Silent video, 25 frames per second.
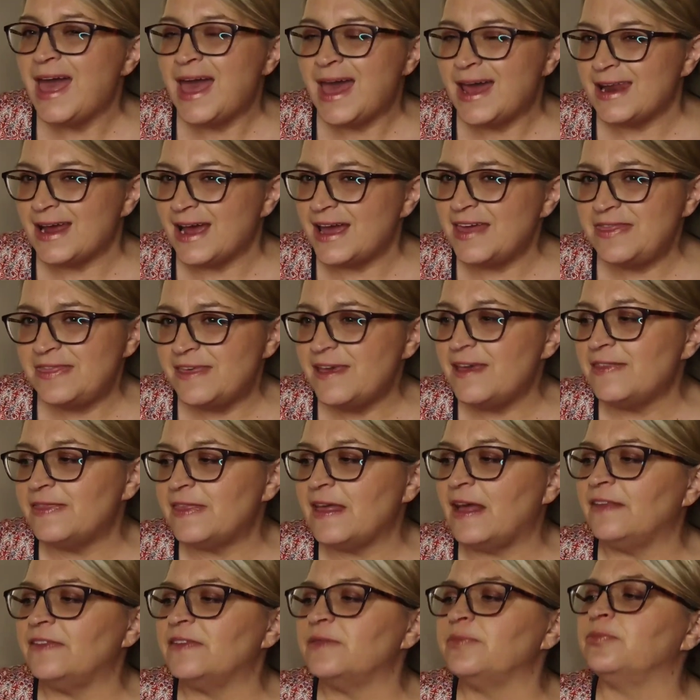And I think
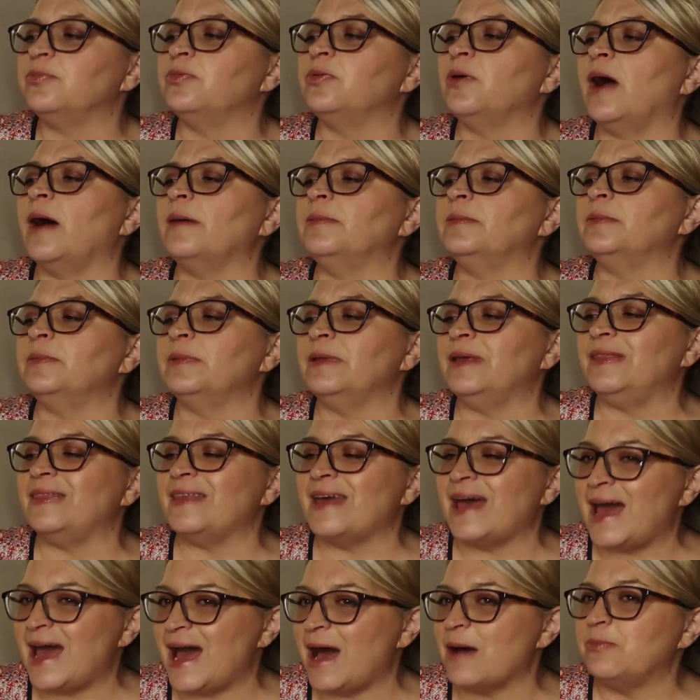that's probably
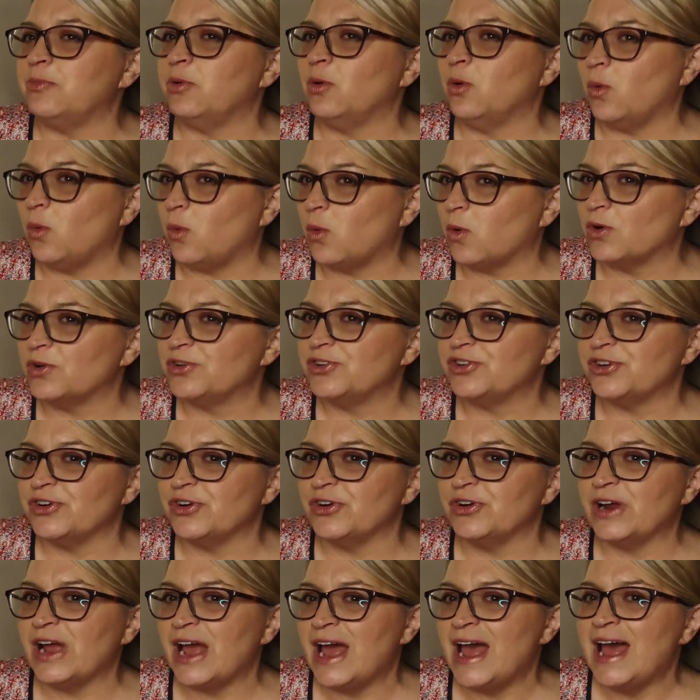the apple
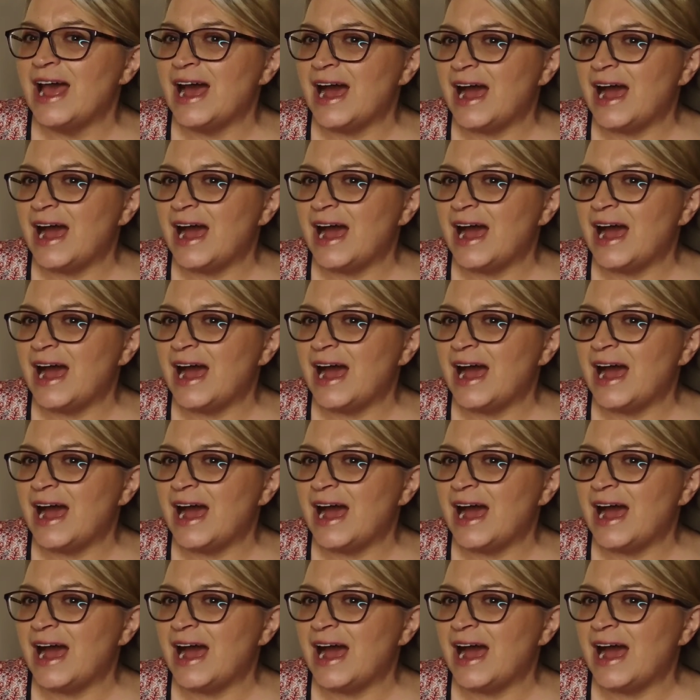orchard.